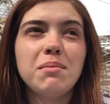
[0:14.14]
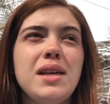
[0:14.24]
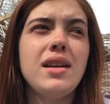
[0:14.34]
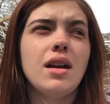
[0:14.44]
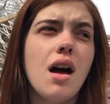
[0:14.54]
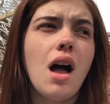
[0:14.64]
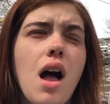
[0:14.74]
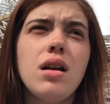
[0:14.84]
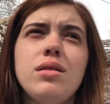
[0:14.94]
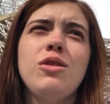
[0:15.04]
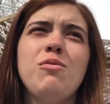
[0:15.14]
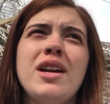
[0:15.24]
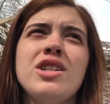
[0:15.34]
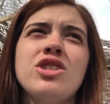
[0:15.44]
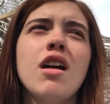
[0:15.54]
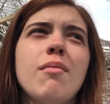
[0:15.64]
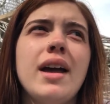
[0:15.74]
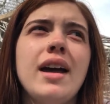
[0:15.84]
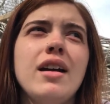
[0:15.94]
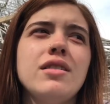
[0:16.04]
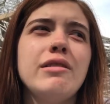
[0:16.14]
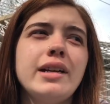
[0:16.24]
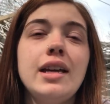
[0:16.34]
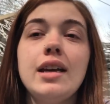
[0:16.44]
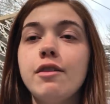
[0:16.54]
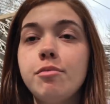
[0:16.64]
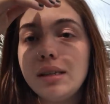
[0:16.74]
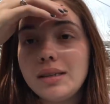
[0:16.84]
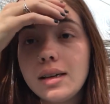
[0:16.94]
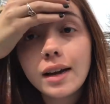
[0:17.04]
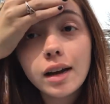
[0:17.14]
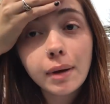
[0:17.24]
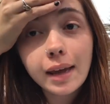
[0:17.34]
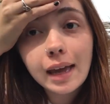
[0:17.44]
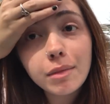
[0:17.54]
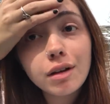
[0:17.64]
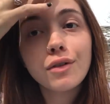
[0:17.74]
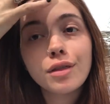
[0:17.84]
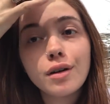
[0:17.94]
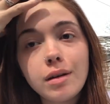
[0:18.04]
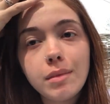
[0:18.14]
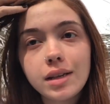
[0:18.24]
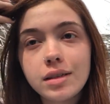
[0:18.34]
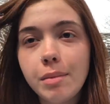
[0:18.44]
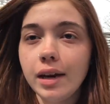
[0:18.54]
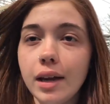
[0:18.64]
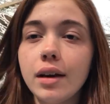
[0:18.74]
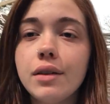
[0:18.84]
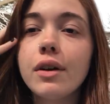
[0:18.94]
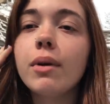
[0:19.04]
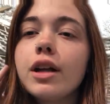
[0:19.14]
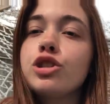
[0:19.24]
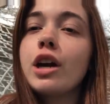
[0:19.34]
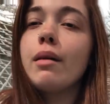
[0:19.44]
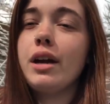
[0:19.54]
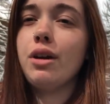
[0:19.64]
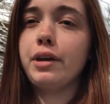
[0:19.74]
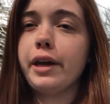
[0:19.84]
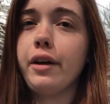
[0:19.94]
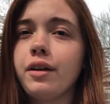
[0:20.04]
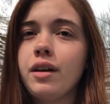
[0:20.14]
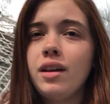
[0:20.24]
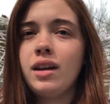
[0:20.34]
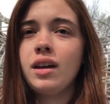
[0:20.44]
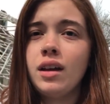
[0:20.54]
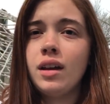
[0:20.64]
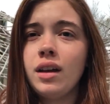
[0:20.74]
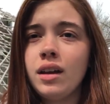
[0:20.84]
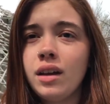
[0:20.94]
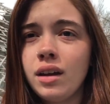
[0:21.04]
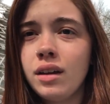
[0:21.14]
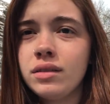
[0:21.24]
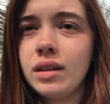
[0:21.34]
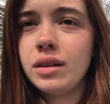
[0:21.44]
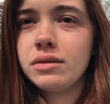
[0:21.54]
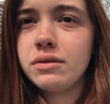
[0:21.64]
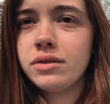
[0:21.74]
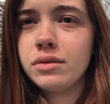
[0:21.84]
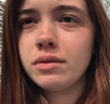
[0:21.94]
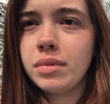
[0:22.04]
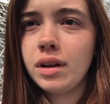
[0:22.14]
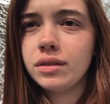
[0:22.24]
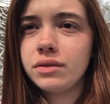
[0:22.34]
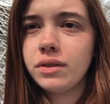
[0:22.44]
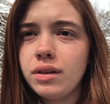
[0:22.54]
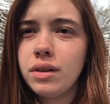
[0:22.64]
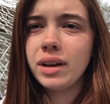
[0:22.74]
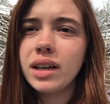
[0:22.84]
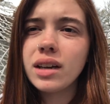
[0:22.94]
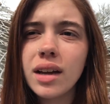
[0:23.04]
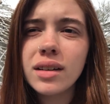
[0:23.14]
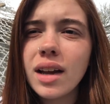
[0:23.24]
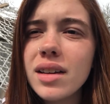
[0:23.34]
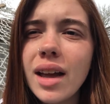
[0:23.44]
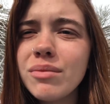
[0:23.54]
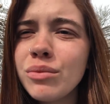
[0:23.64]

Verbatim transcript: be. Also might chop my hair during it. I've been sitting on my hammock for 30 minutes debating on if I wanna chop my own hair. Taylor Swift just reblogged a photo. Hang on, I,